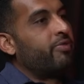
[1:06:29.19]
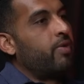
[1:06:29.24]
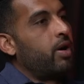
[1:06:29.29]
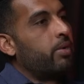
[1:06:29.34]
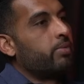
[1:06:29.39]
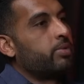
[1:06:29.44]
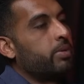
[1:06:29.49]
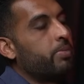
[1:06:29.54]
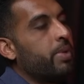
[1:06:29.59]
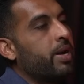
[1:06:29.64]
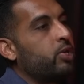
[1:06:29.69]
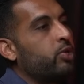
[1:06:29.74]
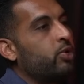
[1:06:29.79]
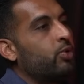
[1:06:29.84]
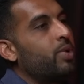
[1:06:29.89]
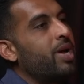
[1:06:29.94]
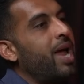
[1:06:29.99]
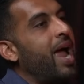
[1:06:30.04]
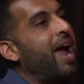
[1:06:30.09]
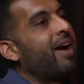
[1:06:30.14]
farms to make
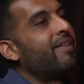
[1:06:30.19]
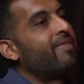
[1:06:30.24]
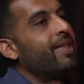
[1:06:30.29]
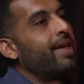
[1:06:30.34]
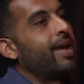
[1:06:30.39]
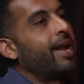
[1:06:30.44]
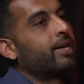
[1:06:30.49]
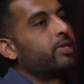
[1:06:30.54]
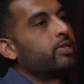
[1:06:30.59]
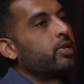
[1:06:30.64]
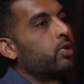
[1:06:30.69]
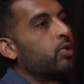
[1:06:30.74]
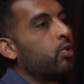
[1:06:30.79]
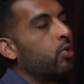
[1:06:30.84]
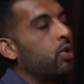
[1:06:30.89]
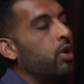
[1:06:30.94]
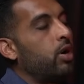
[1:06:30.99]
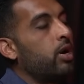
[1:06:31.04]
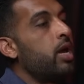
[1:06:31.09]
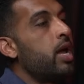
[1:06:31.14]
sure we have that exit
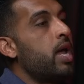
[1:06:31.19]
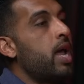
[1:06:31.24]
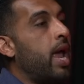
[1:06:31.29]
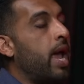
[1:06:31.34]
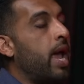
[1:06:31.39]
door.